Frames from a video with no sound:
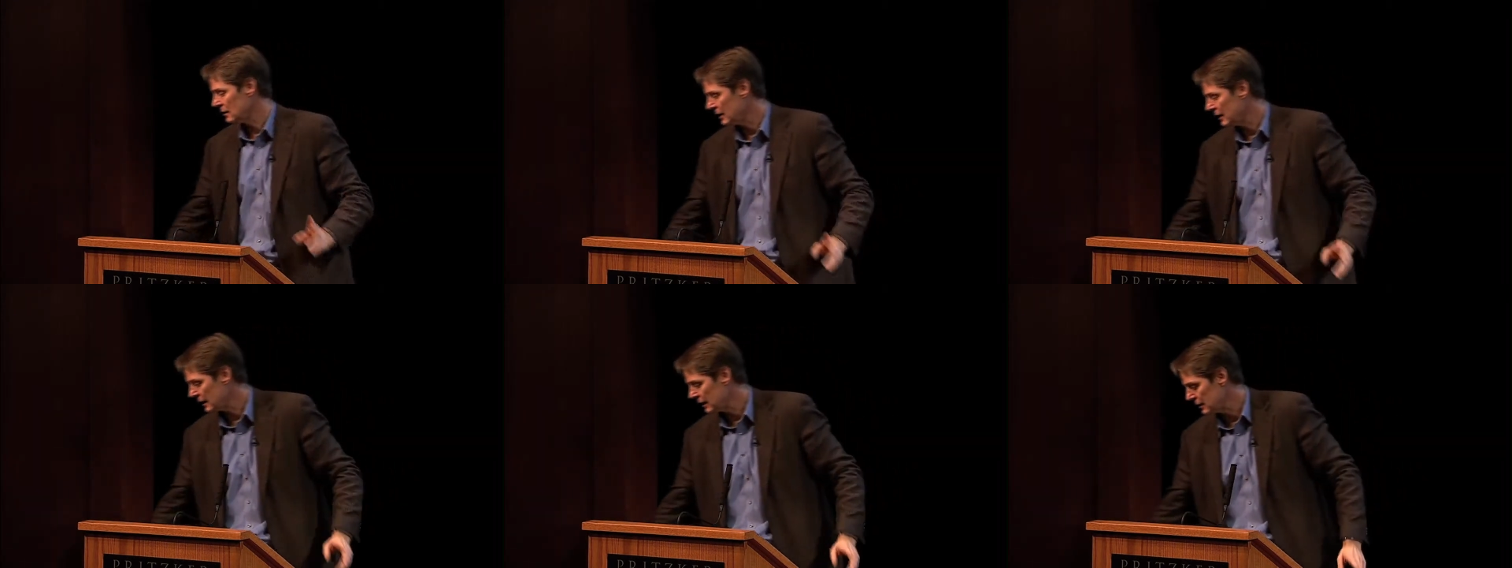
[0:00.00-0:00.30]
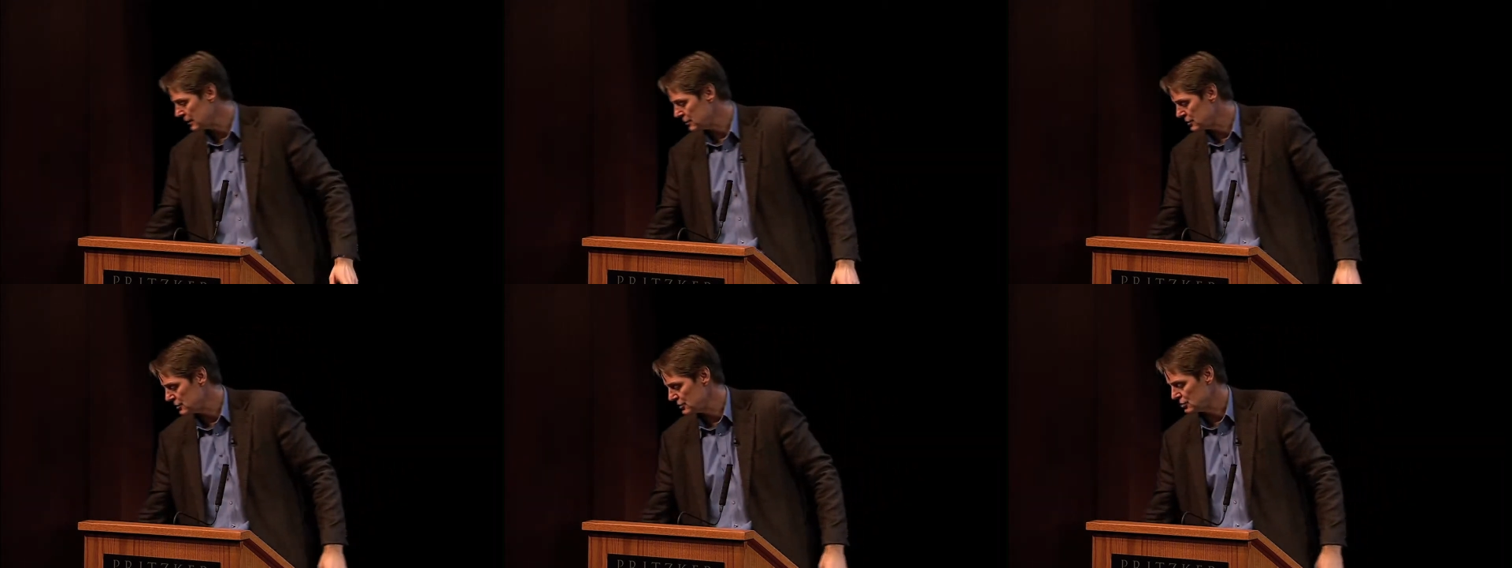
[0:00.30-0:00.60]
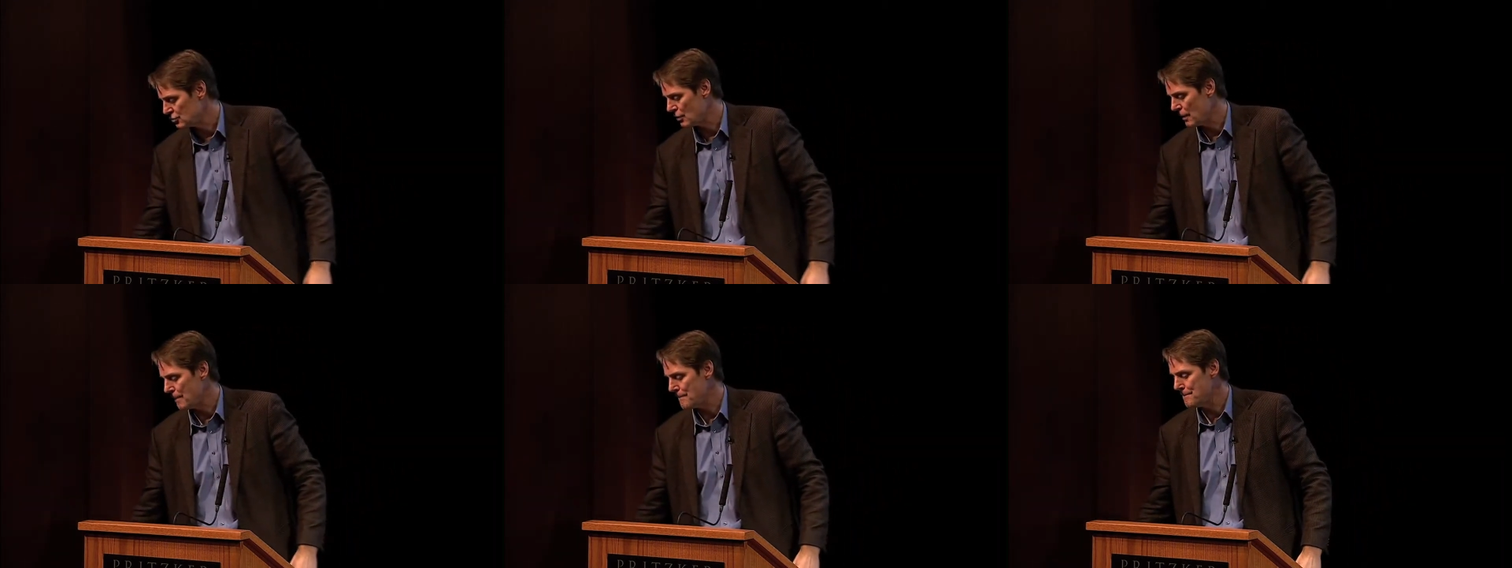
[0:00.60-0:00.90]
linkage
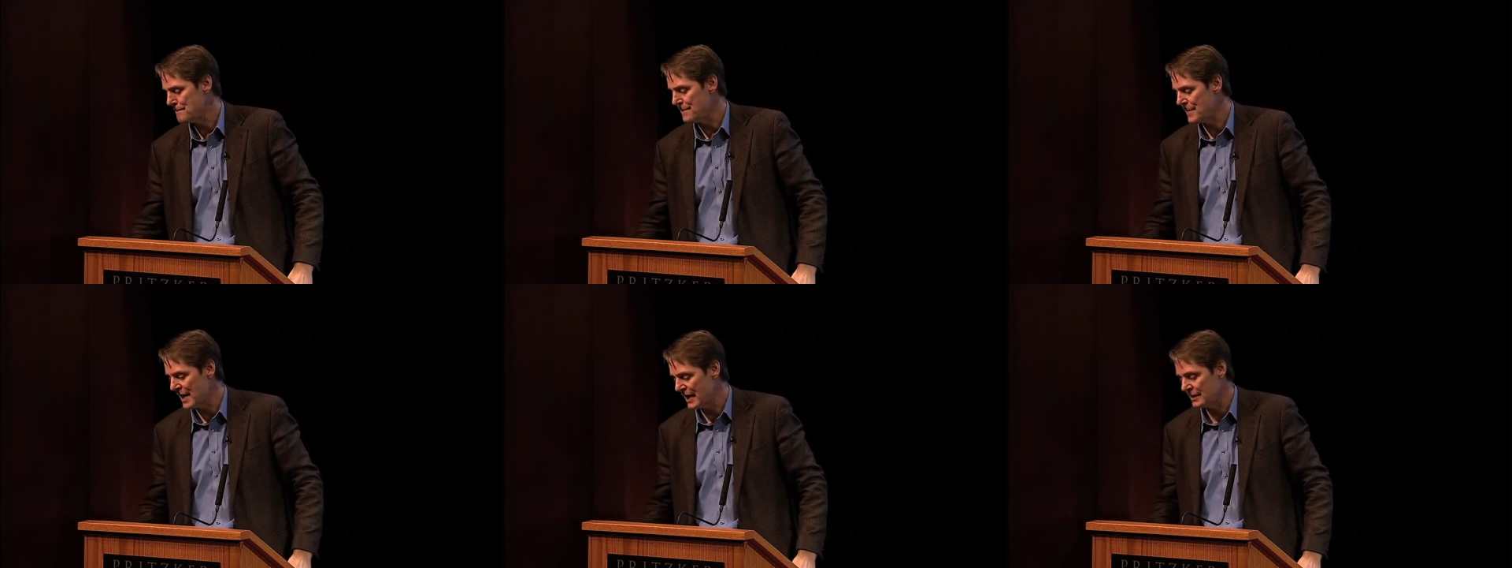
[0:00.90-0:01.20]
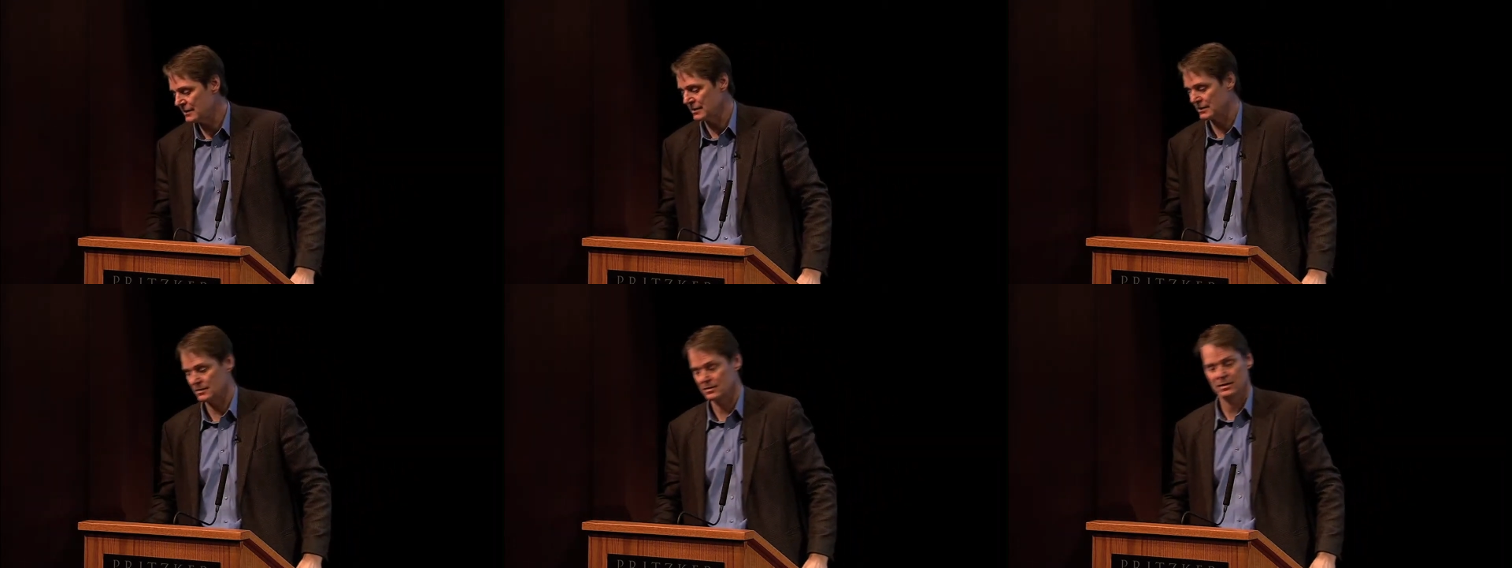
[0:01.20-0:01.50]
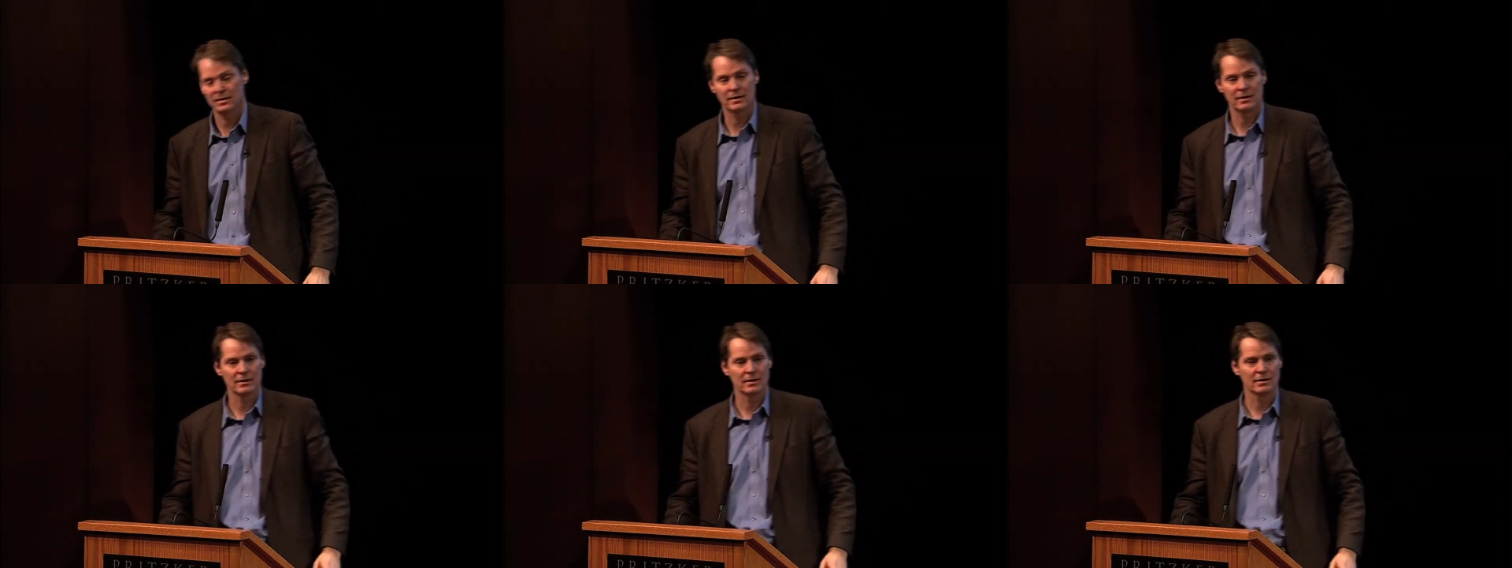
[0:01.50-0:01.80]
is
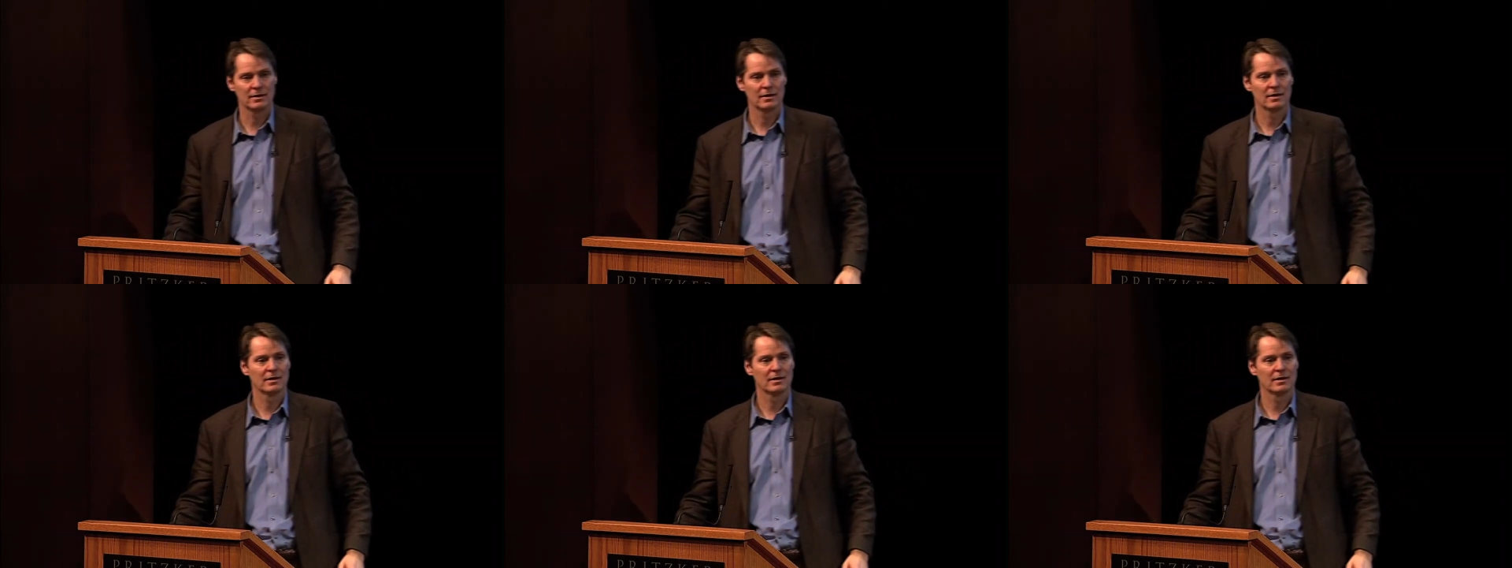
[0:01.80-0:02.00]
tremendously